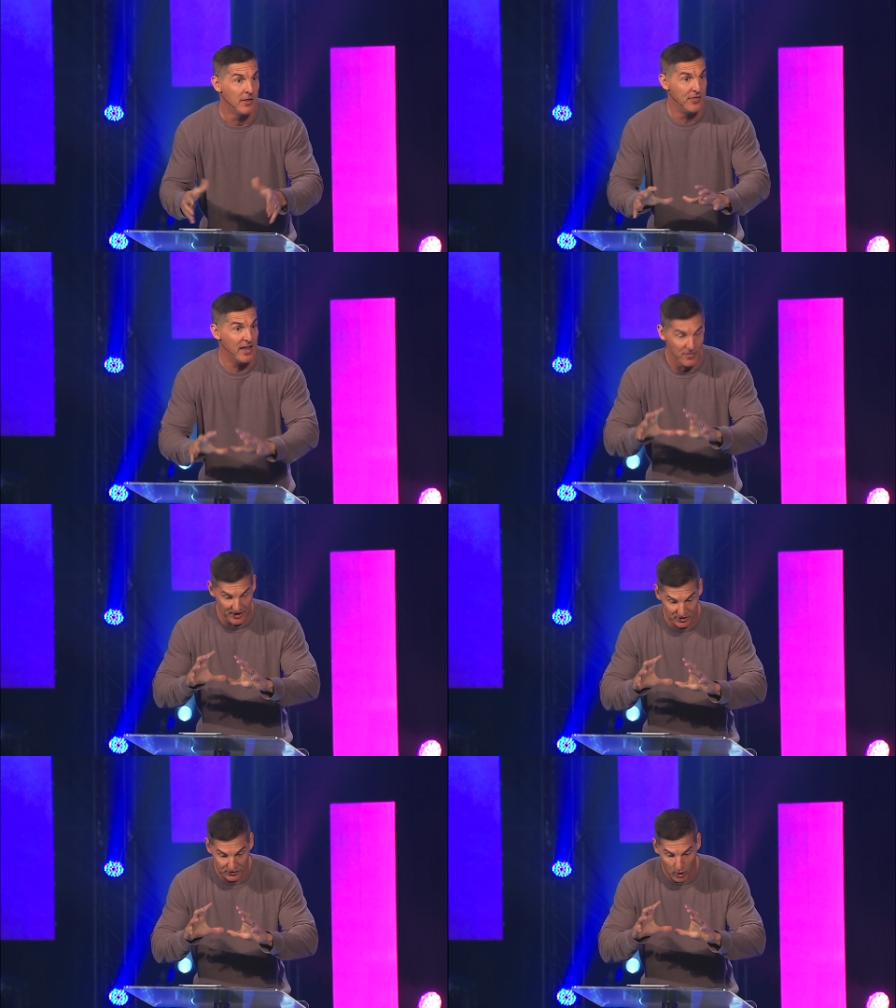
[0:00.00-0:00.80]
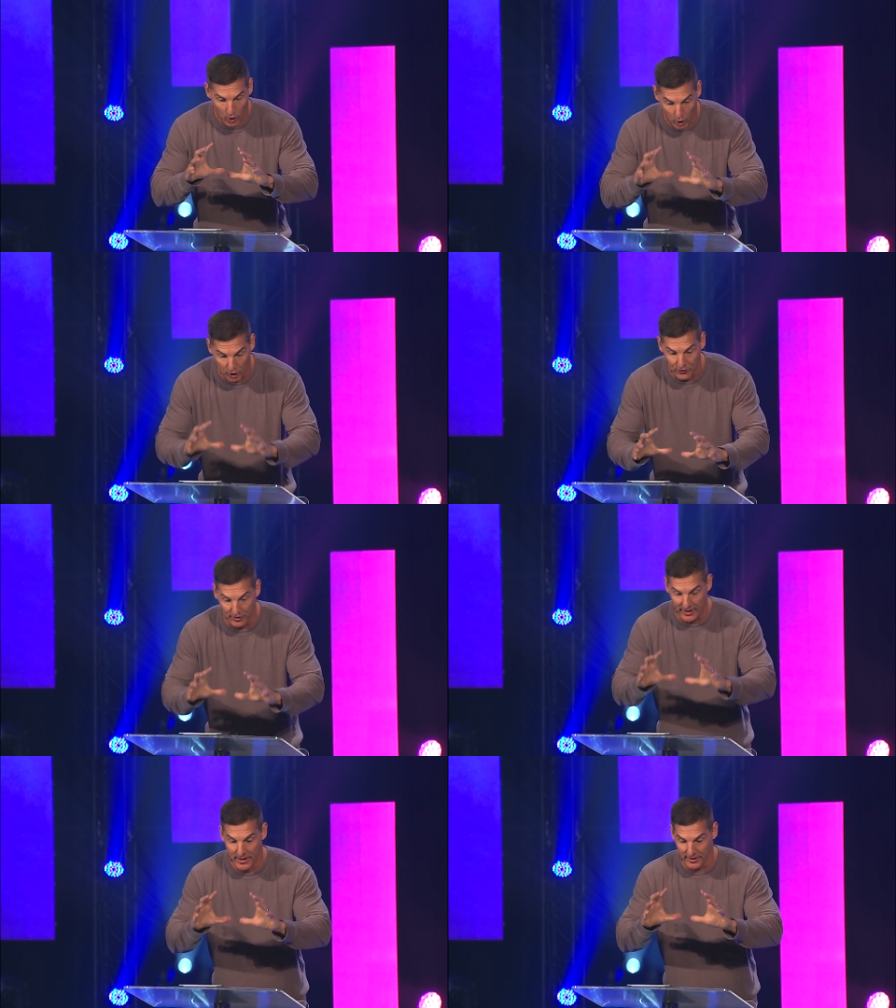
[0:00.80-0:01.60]
than this
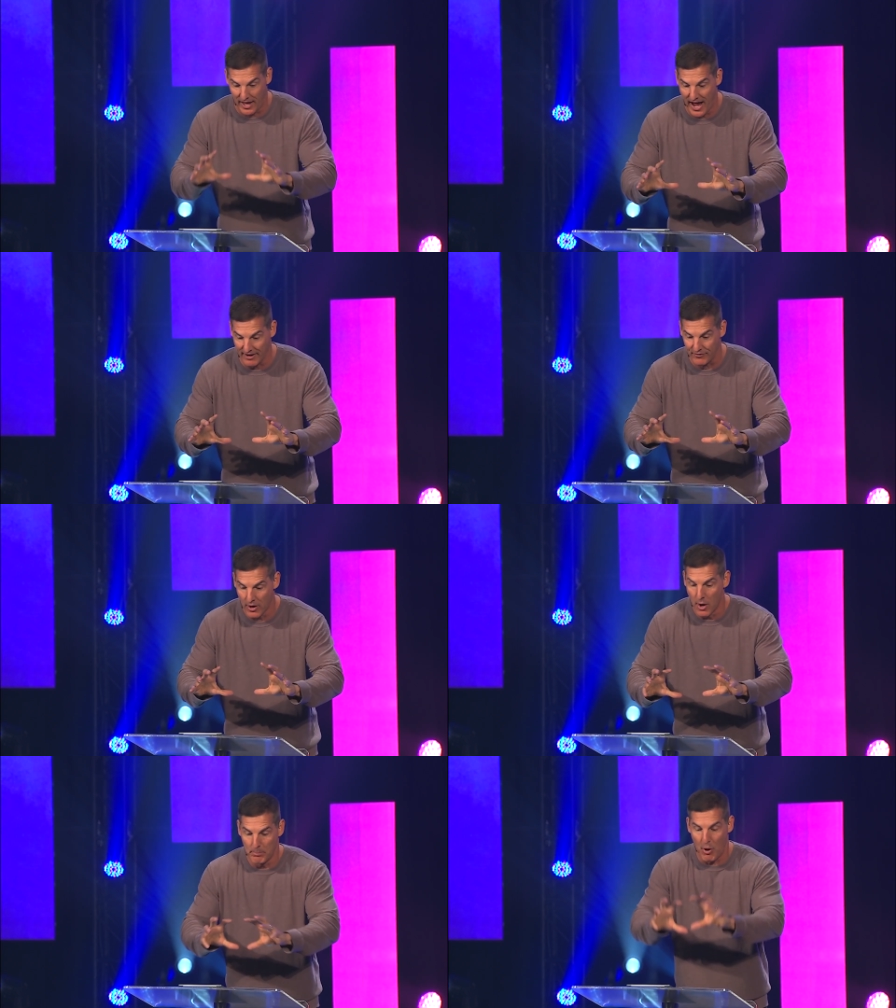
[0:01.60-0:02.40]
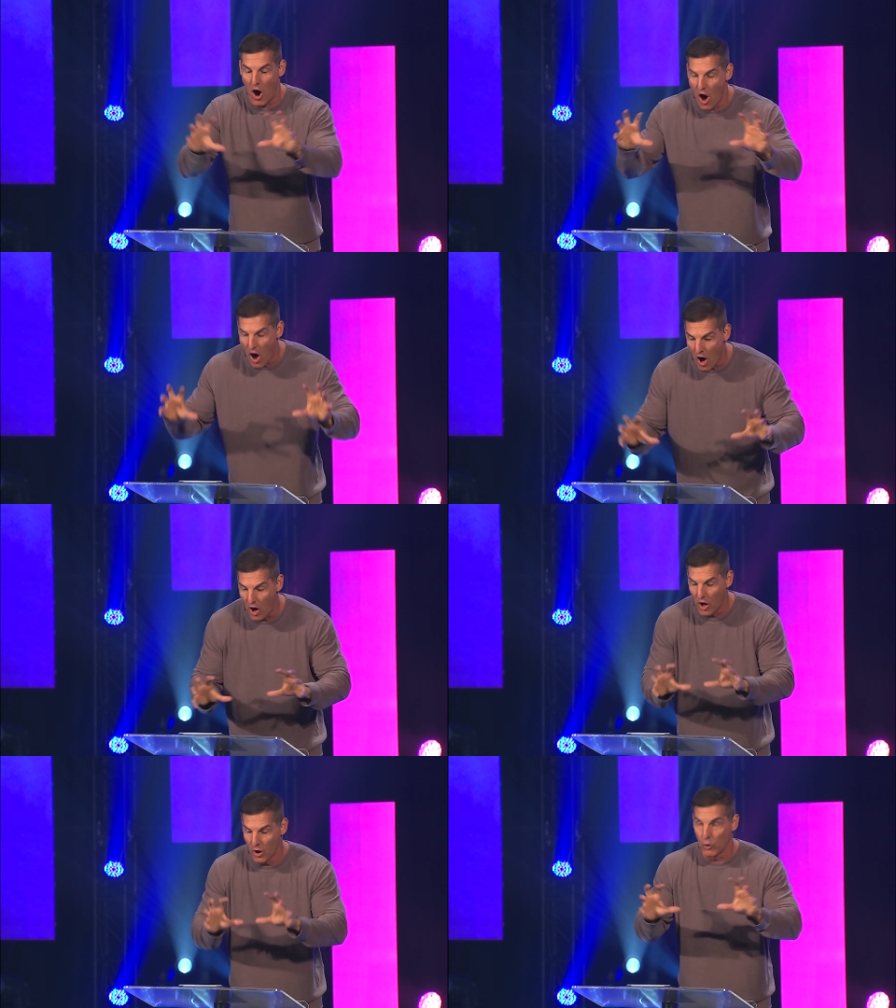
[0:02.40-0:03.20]
earthly life. Paul